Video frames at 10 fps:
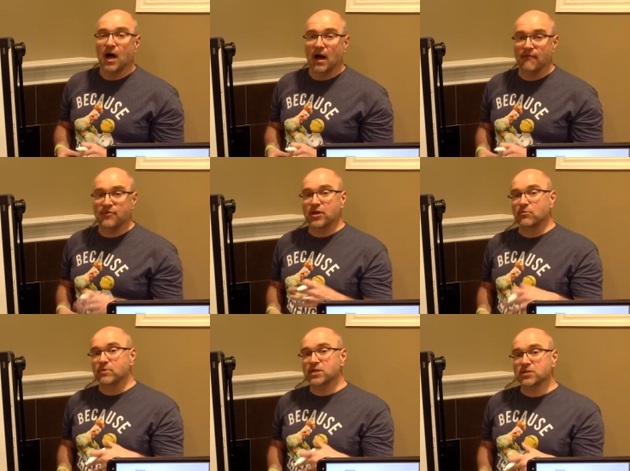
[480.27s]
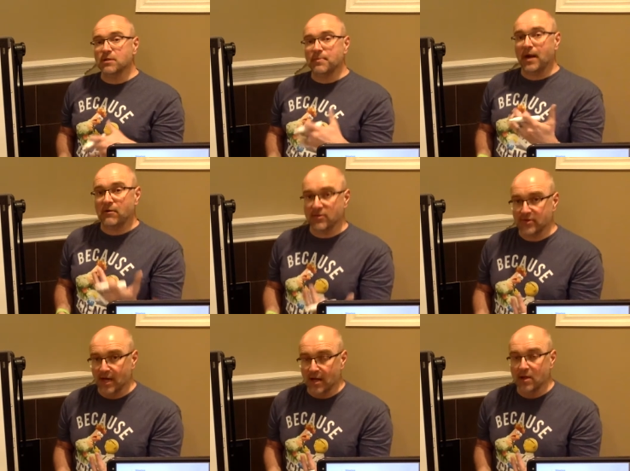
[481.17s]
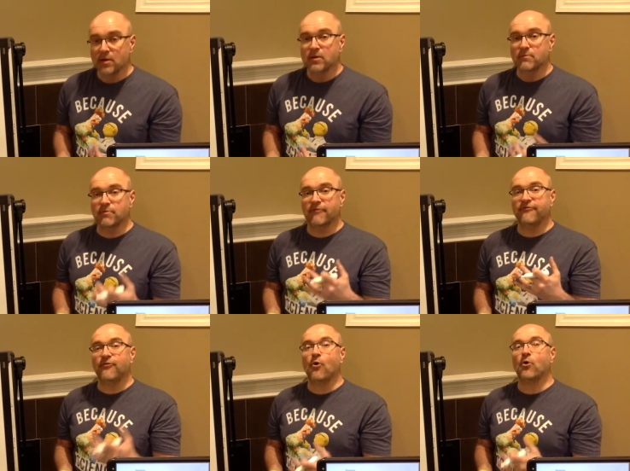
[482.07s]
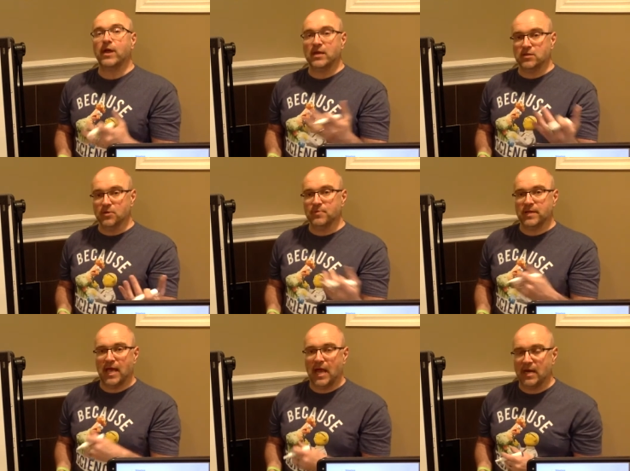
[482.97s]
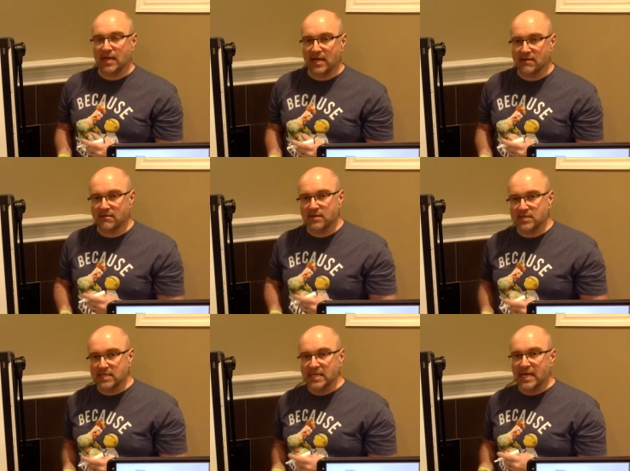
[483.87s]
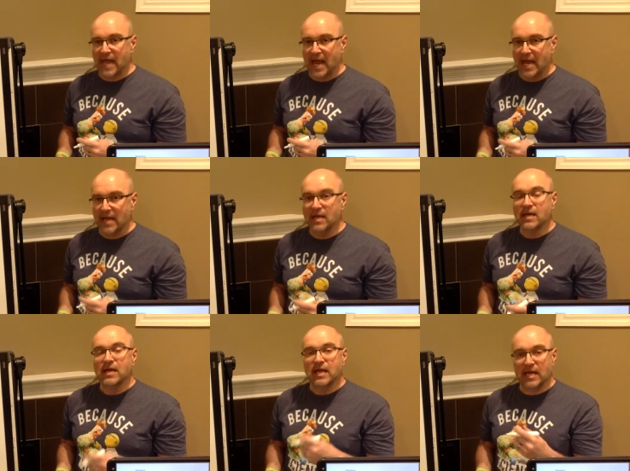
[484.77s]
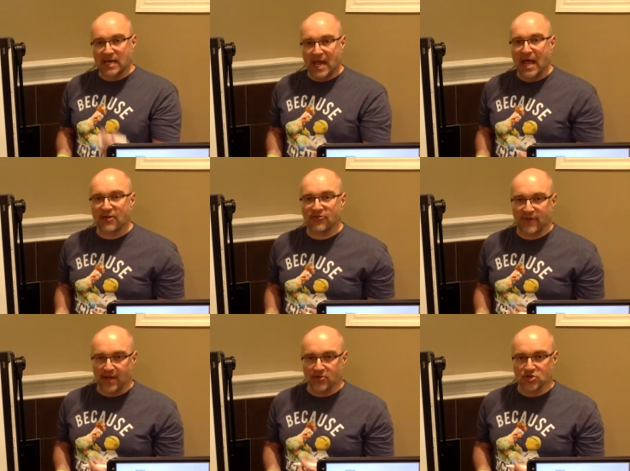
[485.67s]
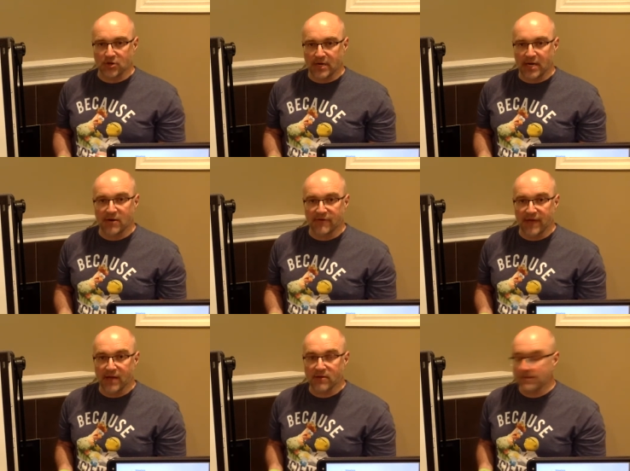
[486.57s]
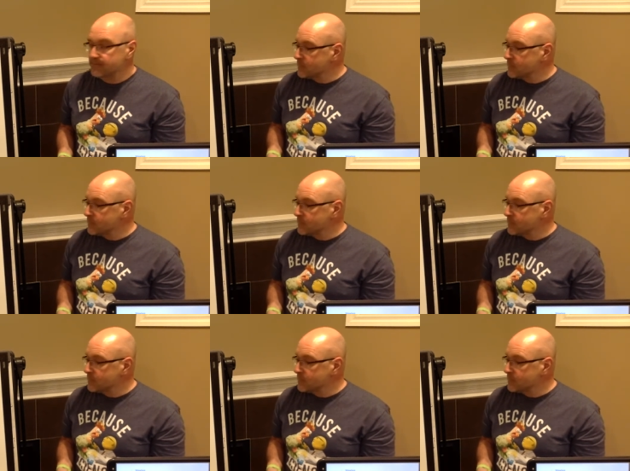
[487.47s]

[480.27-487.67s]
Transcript: of the original parent cell before it duplicated its DNA in S phase during interphase.